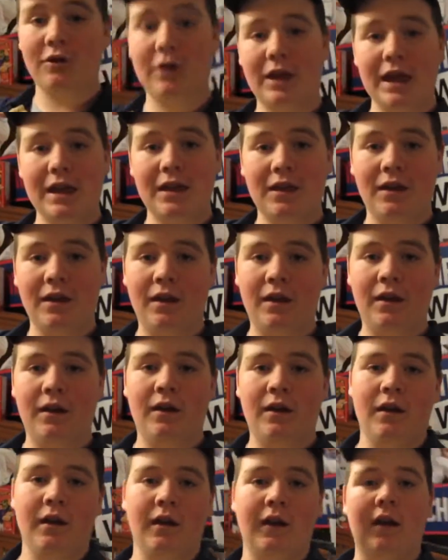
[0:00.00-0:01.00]
okay.
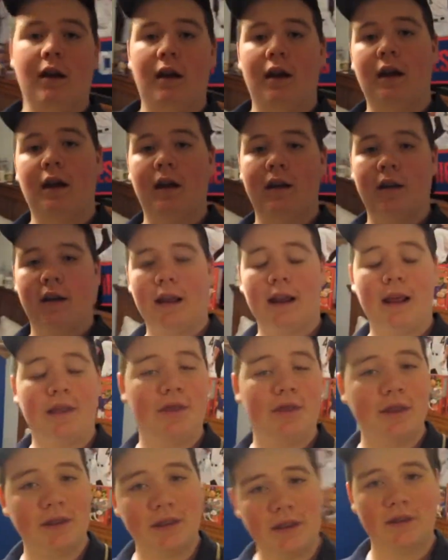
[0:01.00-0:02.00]
And I
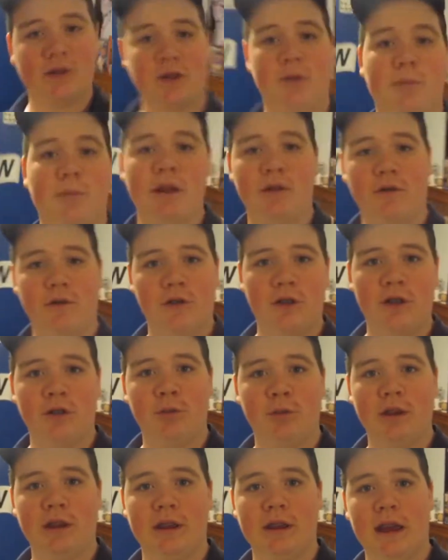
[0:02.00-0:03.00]
think that's going to be it for this
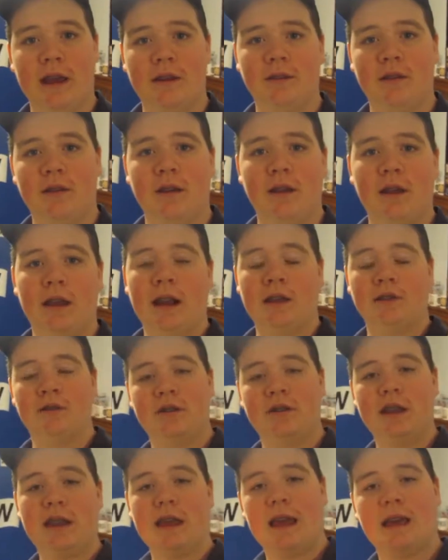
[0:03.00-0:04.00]
week, guys. And I'll
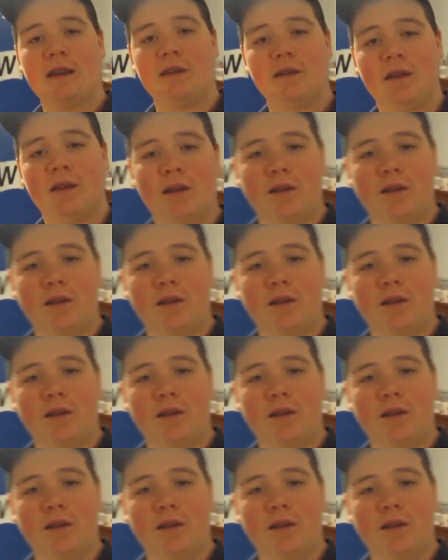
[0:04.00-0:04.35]
see you guys